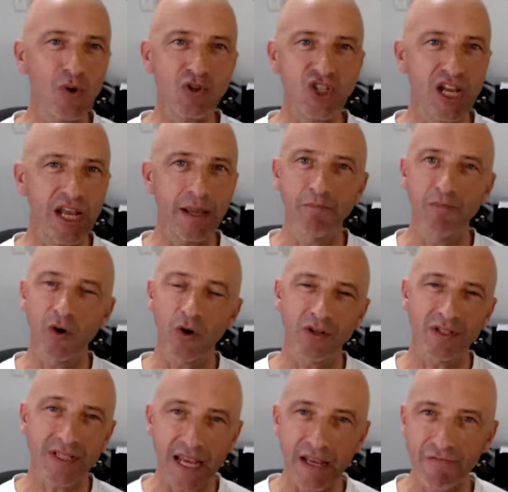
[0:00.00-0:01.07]
will see him
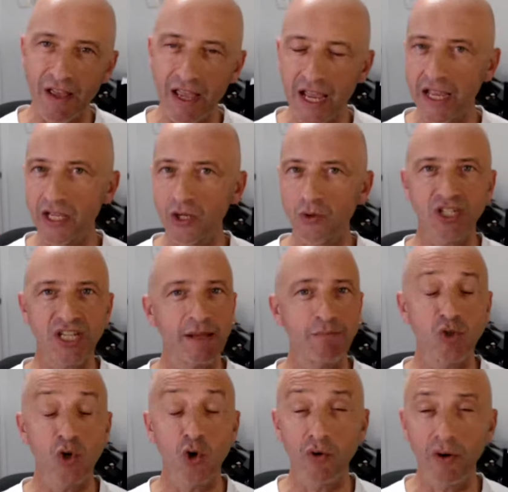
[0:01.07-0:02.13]
on TV, you'll see him
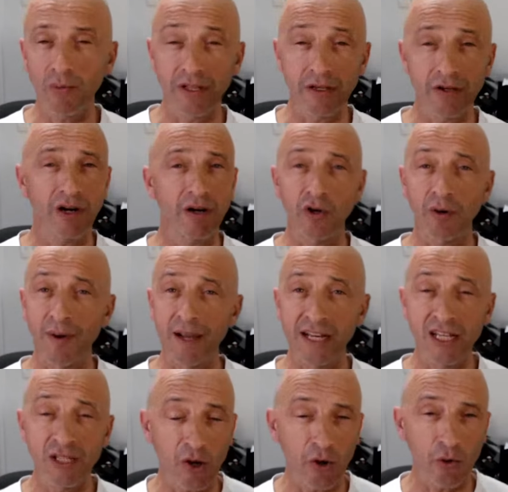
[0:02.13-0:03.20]
touring with incredible
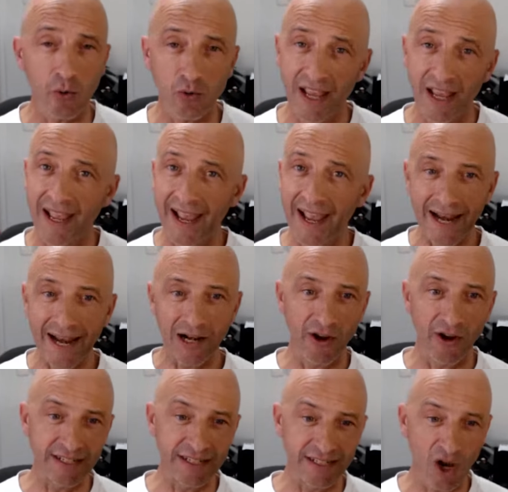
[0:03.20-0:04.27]
comedians, but of course
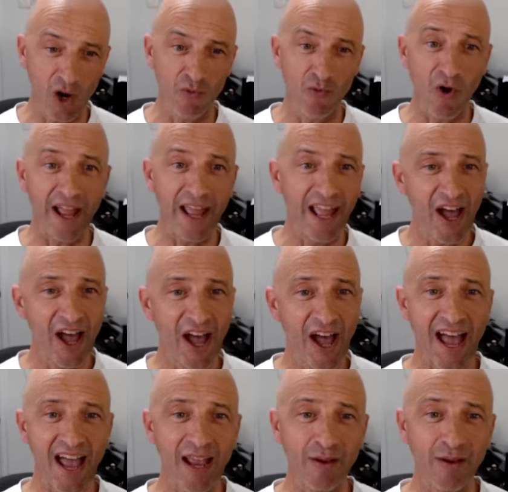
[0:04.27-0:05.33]
headlining in his own right.
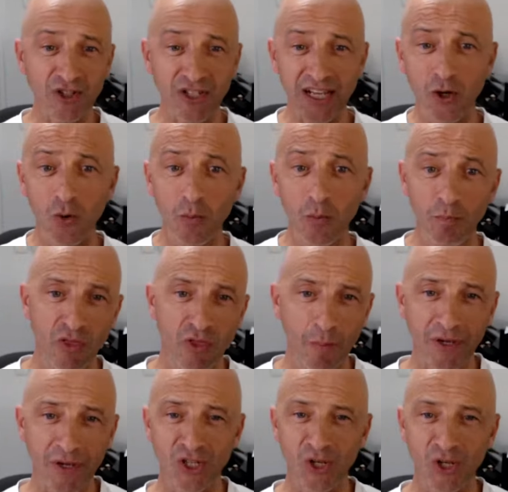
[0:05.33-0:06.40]
Amos Gill, The
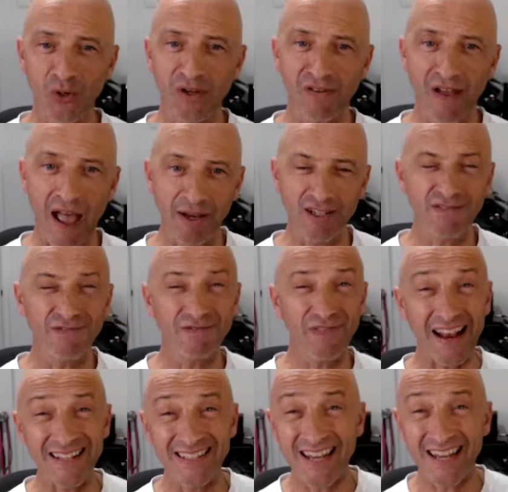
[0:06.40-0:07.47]
Pursuit of Happy-ish,
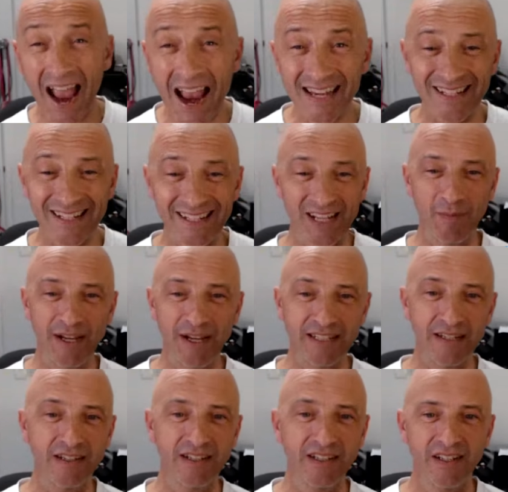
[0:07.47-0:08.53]
fantastic
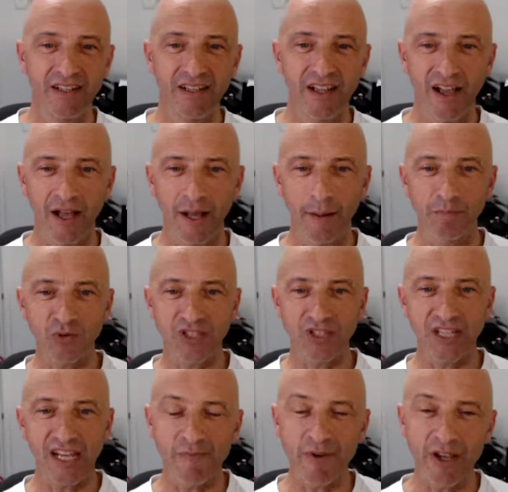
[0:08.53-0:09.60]
comedian. You'll
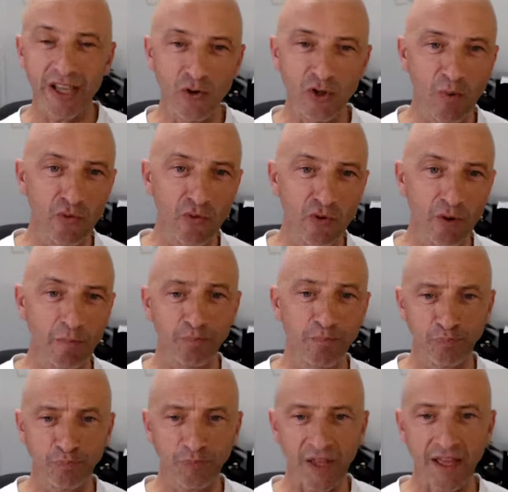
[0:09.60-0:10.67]
see him at Gilded Ballroom
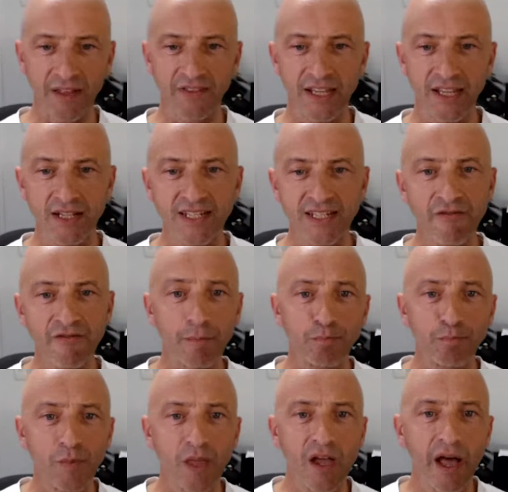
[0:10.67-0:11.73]
at the Teviot.
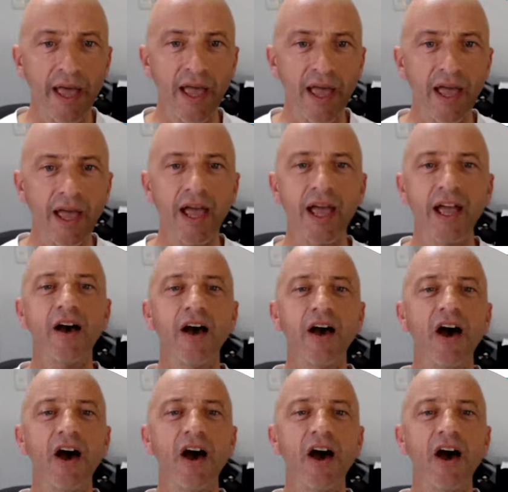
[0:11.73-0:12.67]
And